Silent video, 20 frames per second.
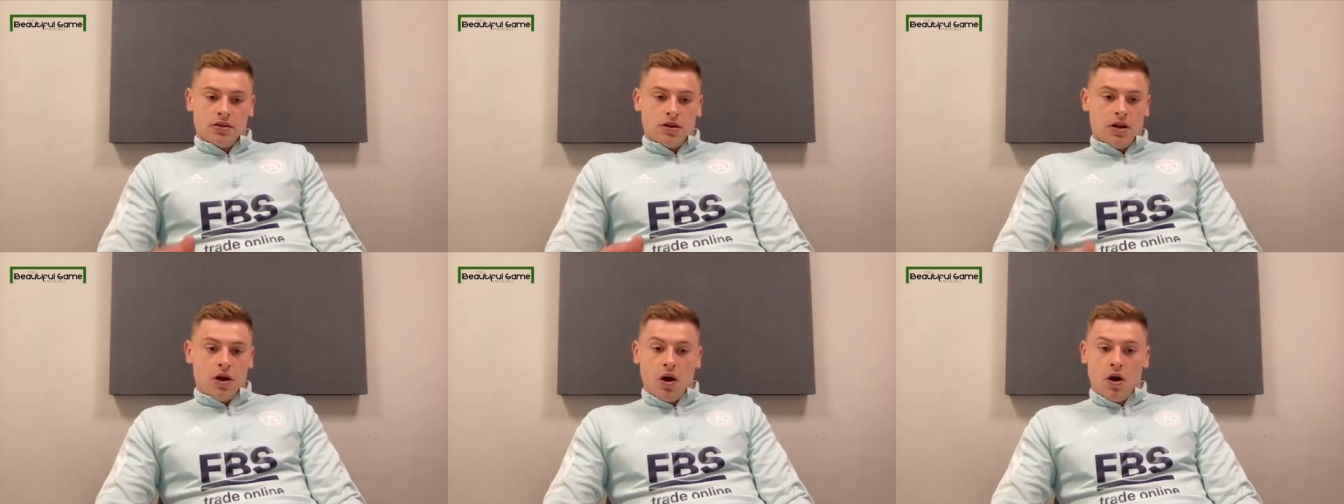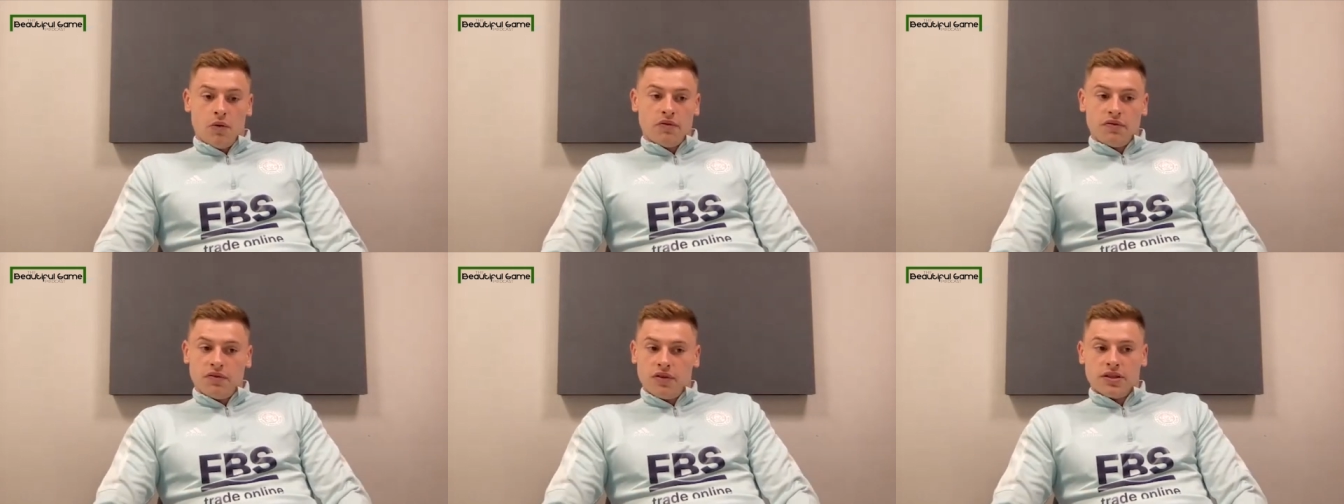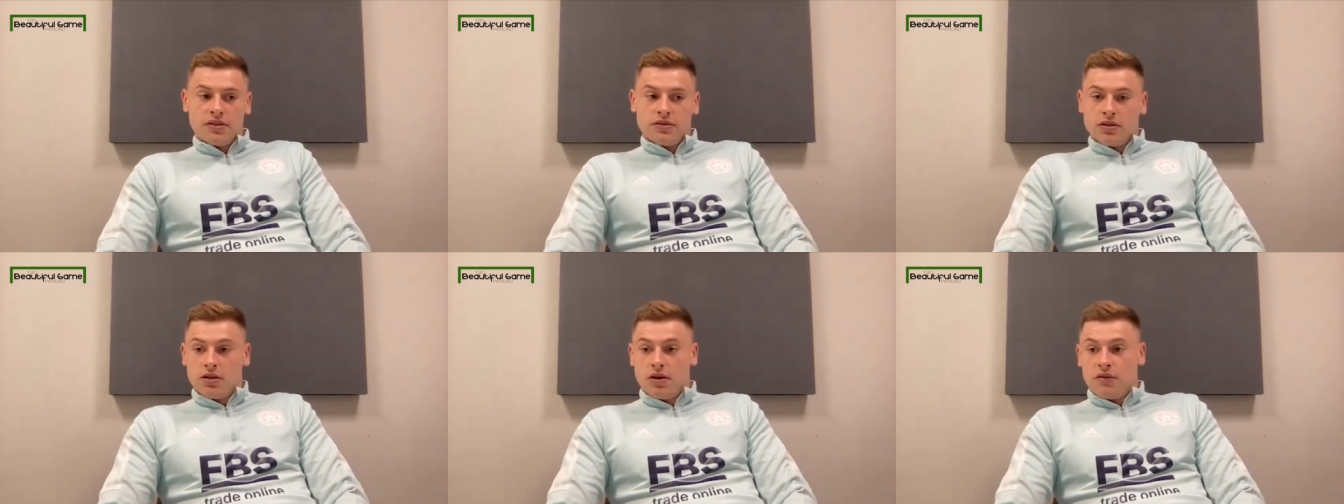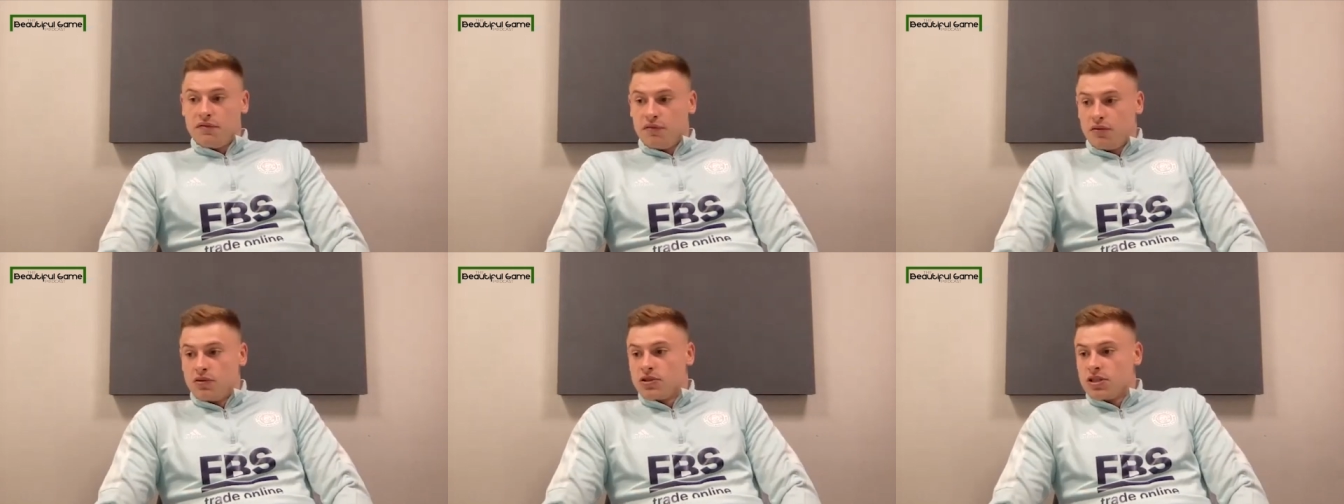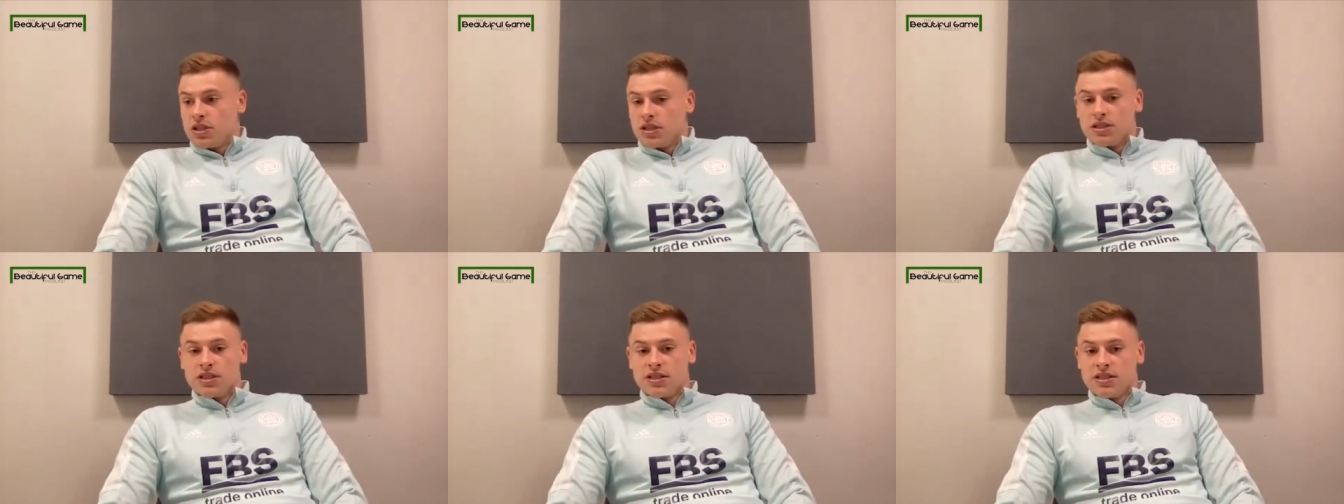and you know, hopefully, you know,
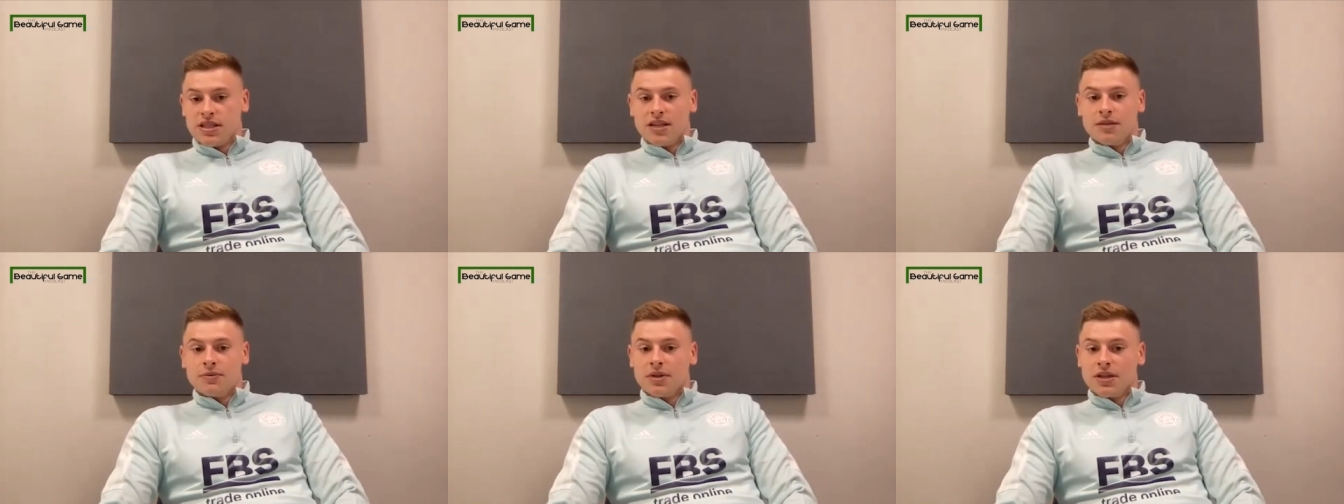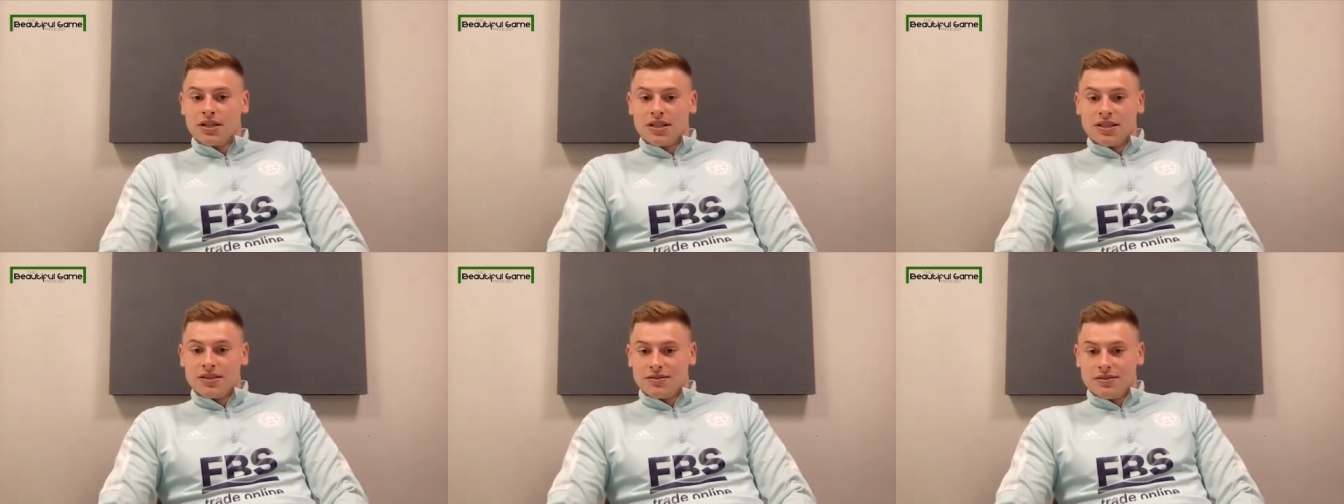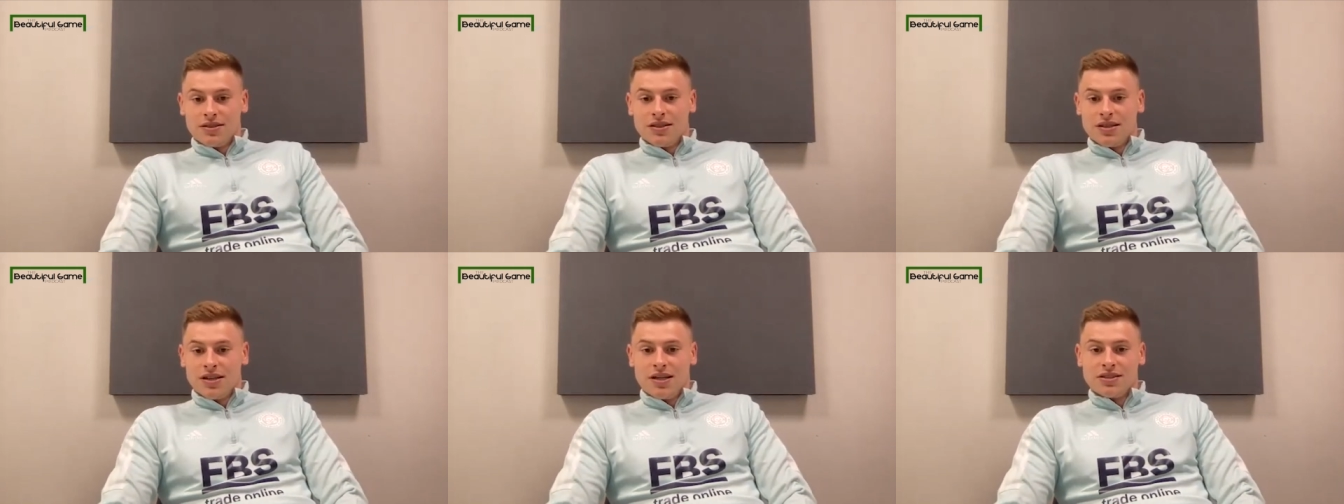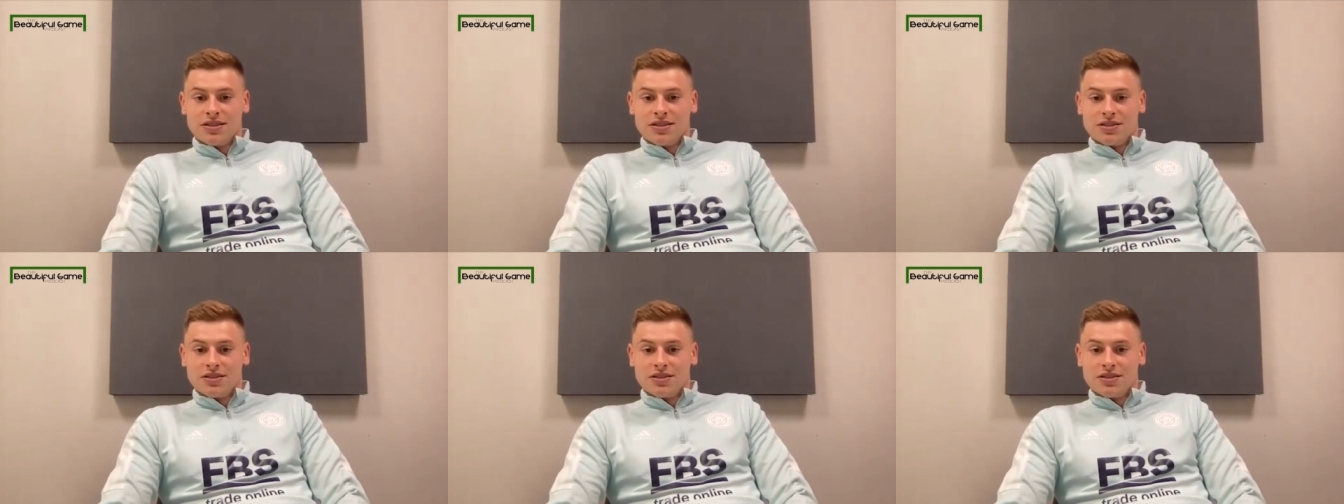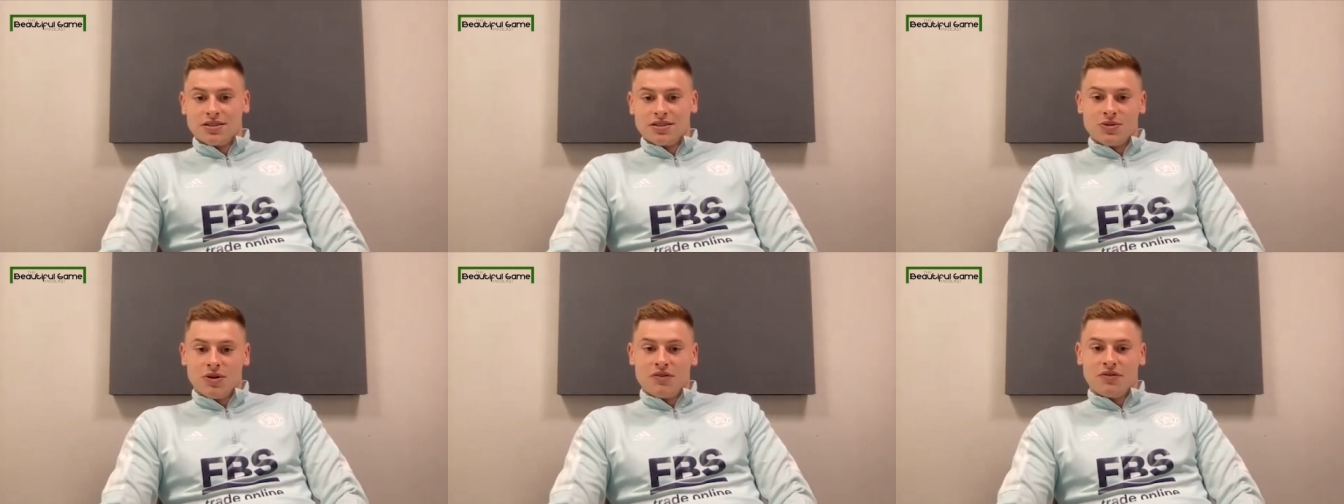for us as a team, it's
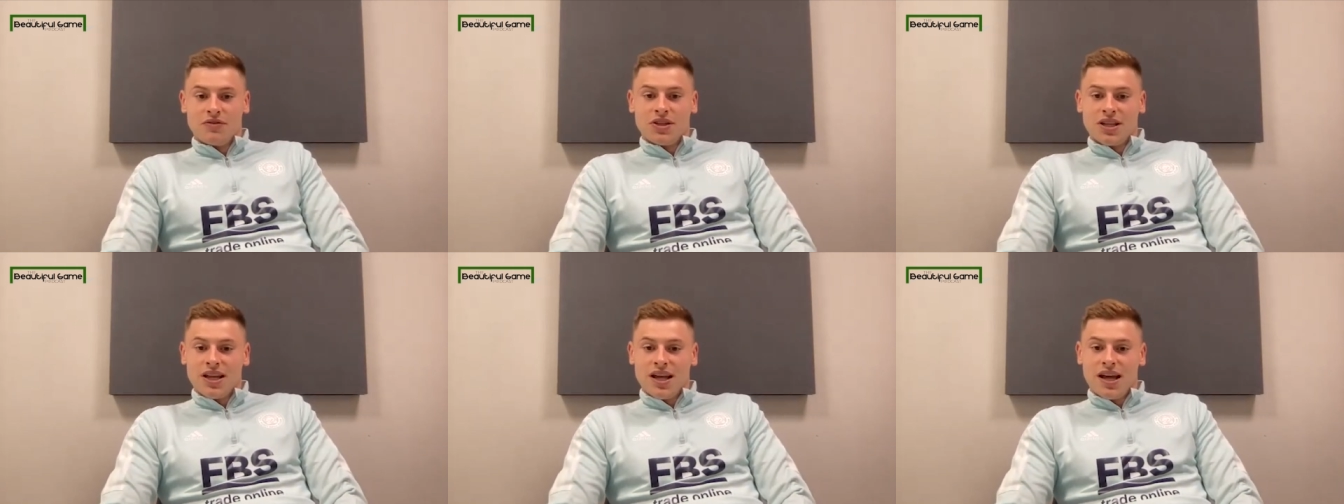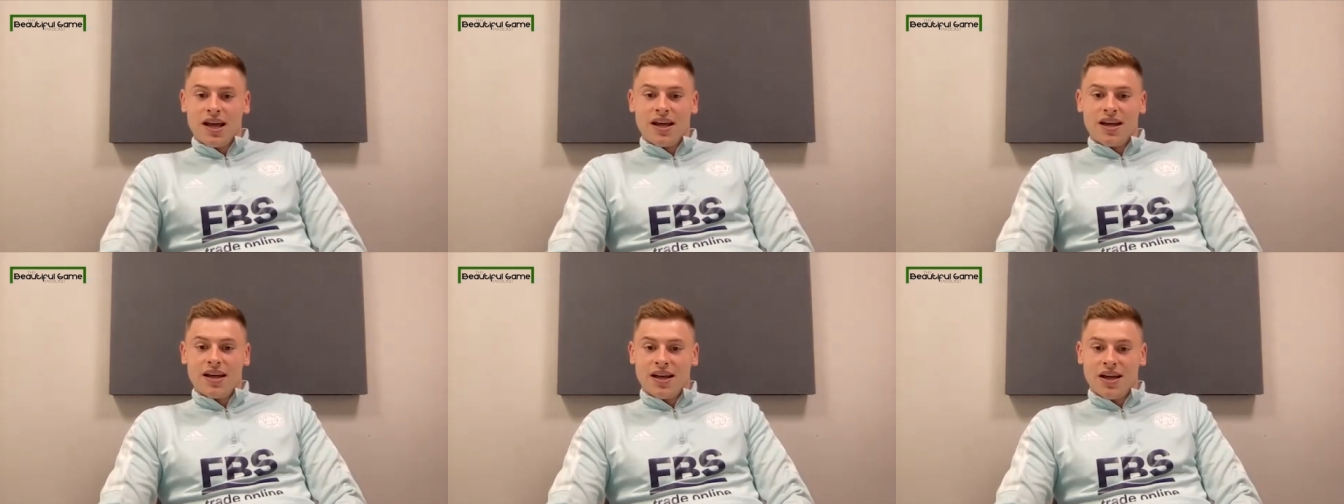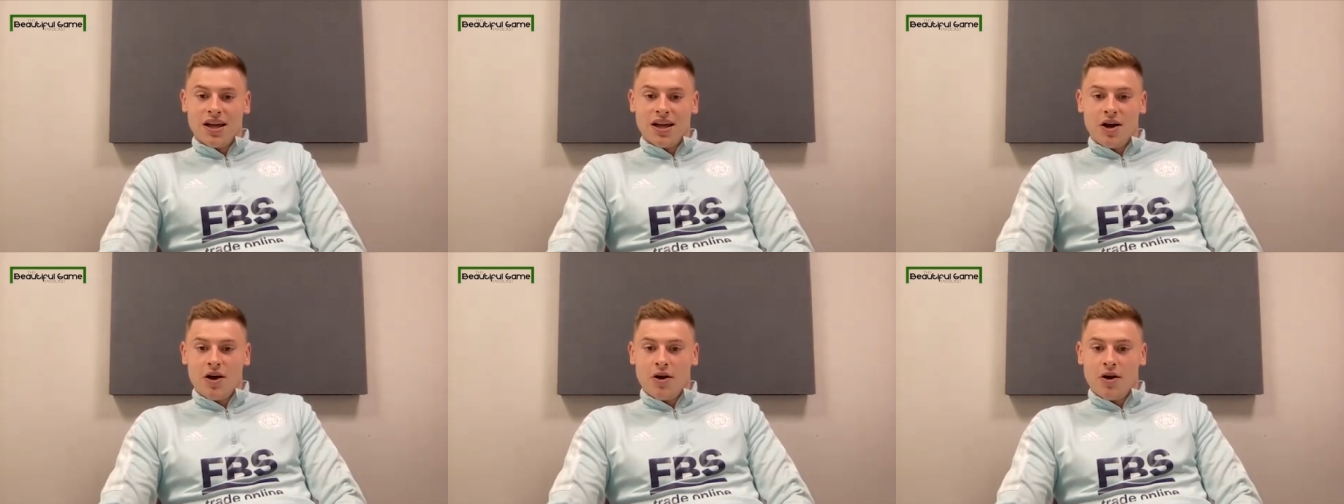great to have him there.